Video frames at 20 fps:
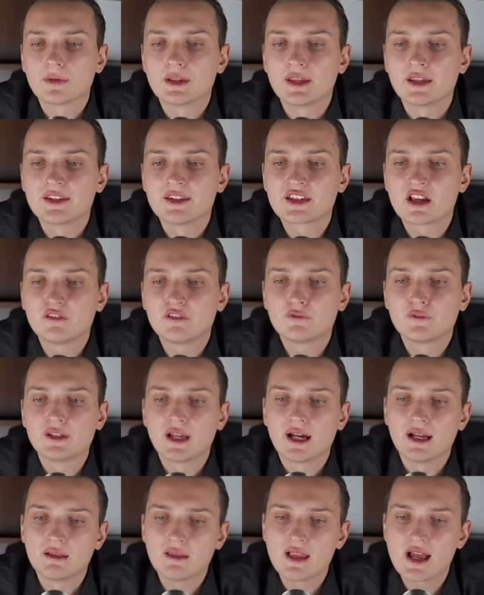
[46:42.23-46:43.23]
is something
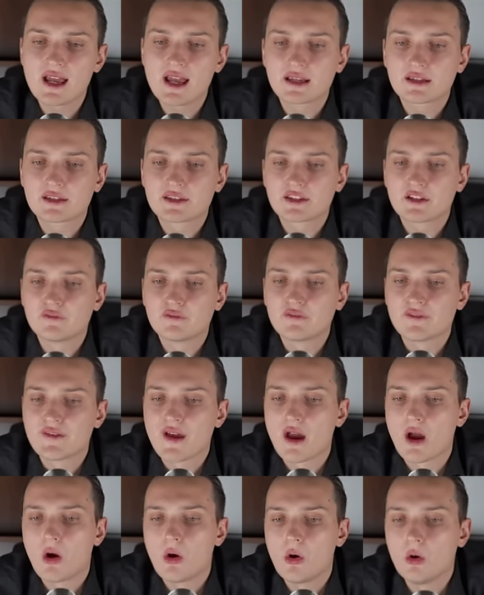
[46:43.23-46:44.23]
I like, something
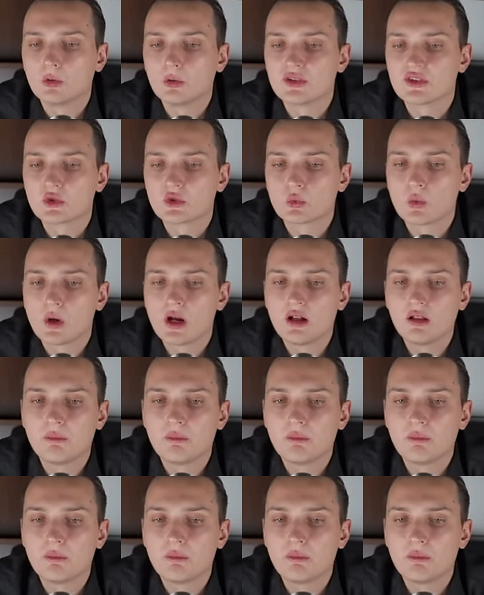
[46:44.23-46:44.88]
I hold as well,